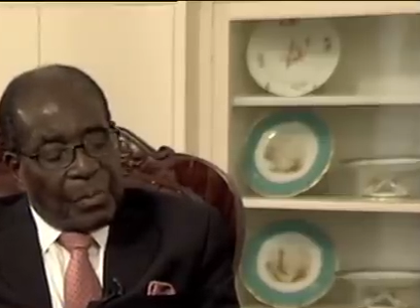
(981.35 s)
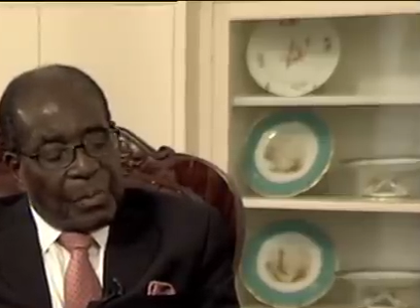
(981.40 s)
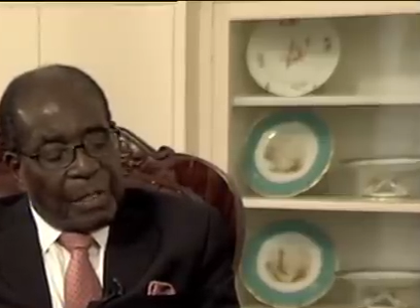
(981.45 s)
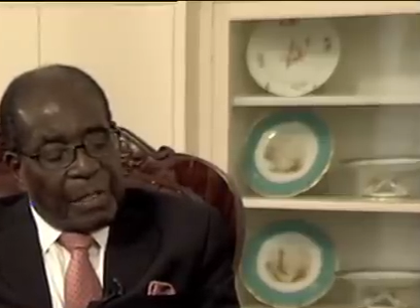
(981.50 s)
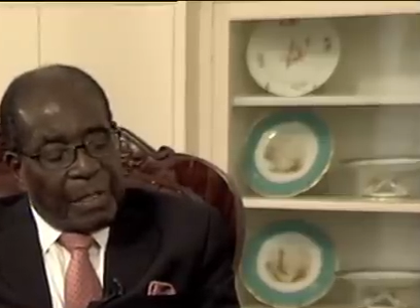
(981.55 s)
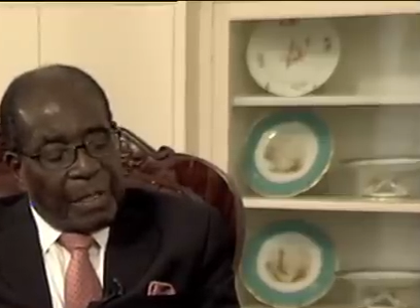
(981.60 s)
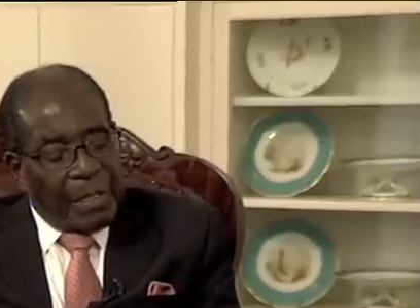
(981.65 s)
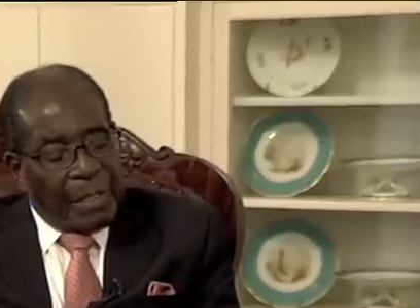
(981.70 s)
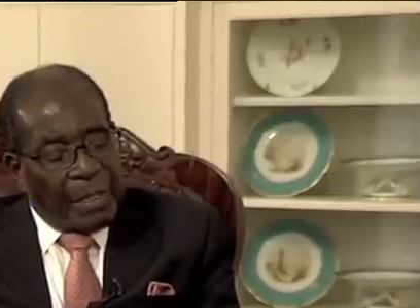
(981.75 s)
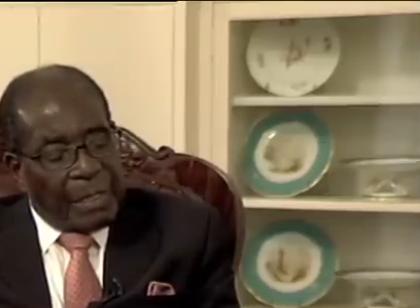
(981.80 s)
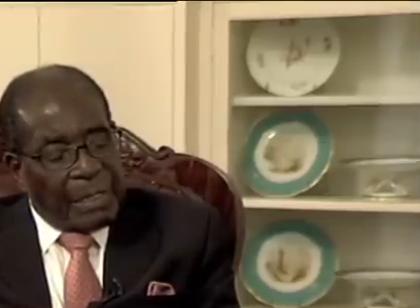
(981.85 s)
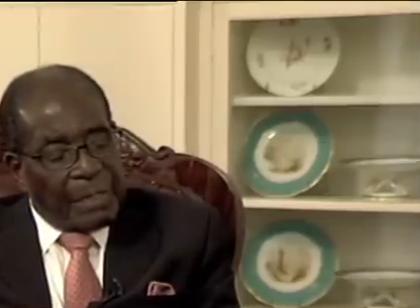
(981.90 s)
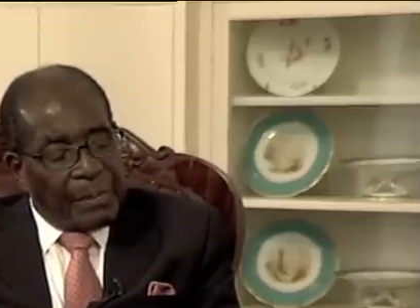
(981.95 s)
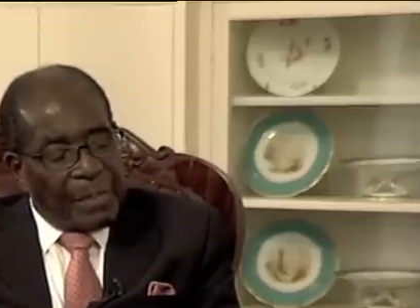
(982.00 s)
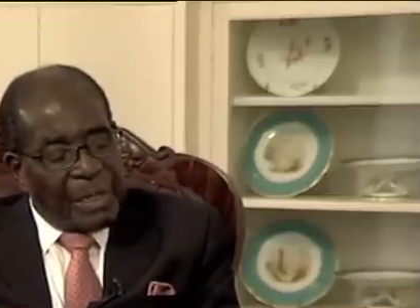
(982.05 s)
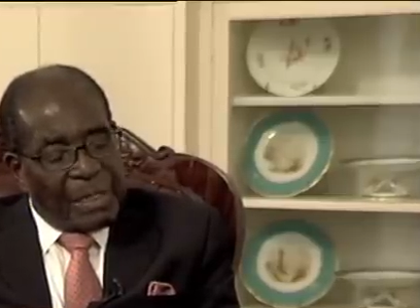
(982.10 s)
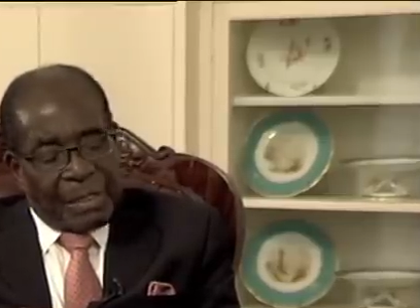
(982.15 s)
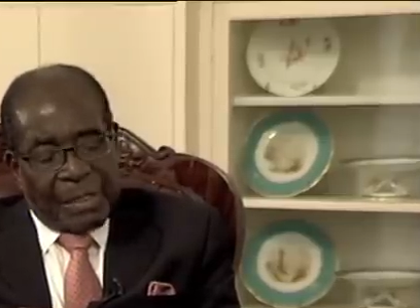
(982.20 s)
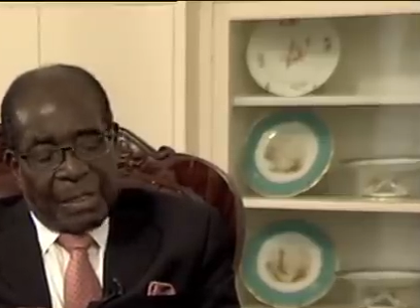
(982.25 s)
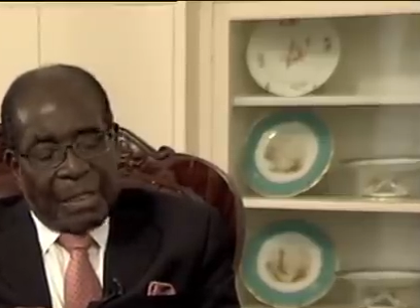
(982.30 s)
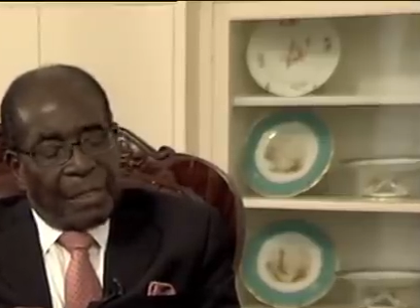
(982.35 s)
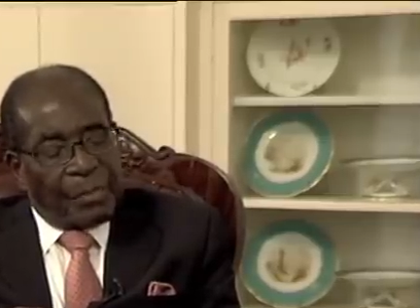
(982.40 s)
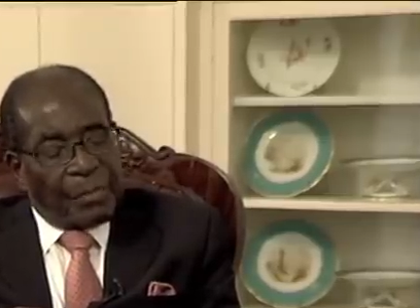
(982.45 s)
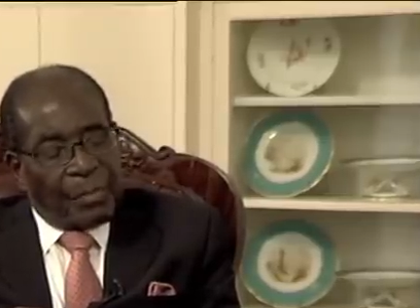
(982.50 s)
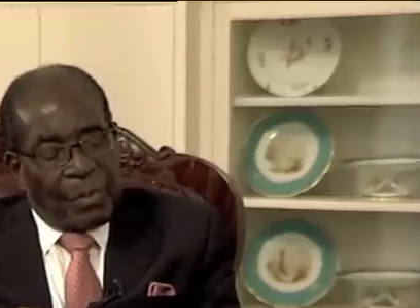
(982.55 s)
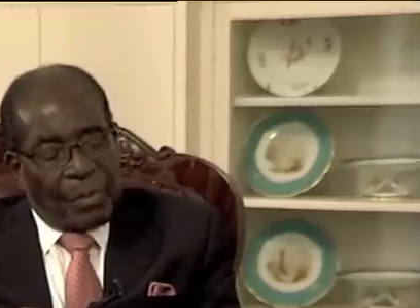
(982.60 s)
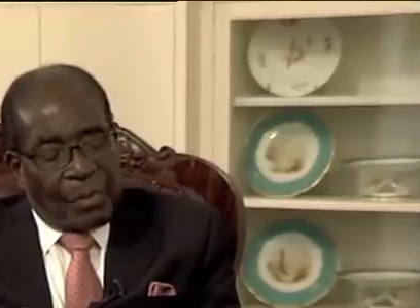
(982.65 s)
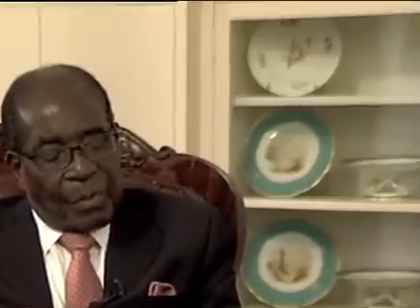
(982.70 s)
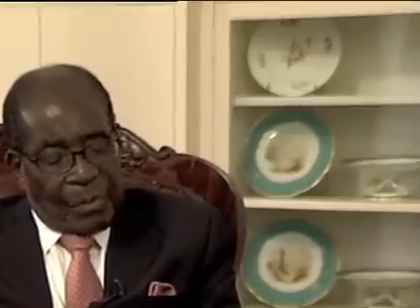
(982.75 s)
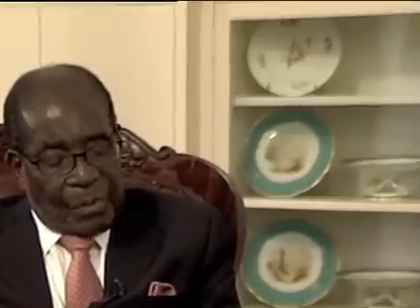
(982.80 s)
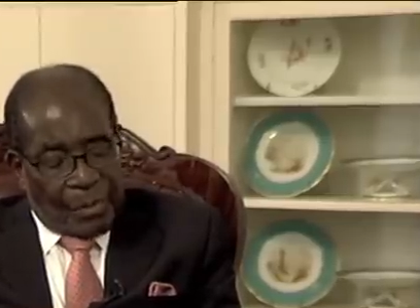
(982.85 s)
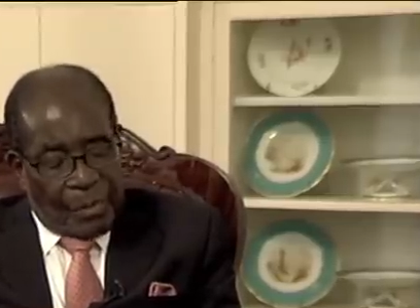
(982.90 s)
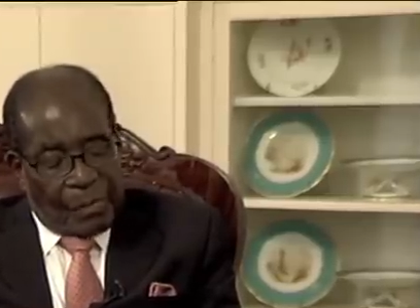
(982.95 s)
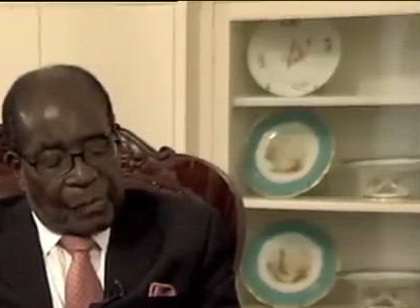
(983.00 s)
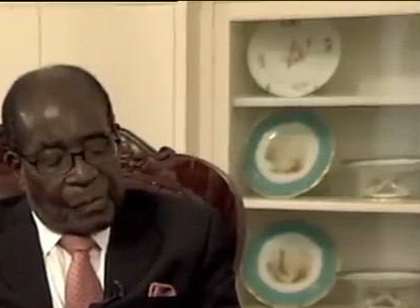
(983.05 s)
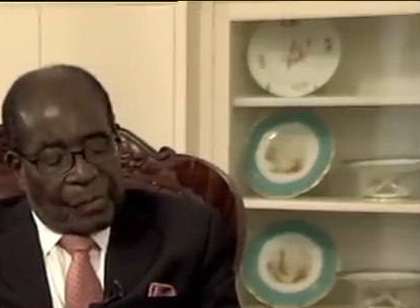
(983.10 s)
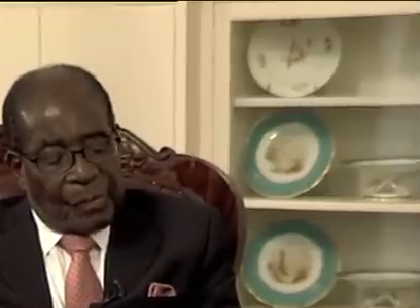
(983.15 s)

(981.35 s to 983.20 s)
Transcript: playing basketball. No.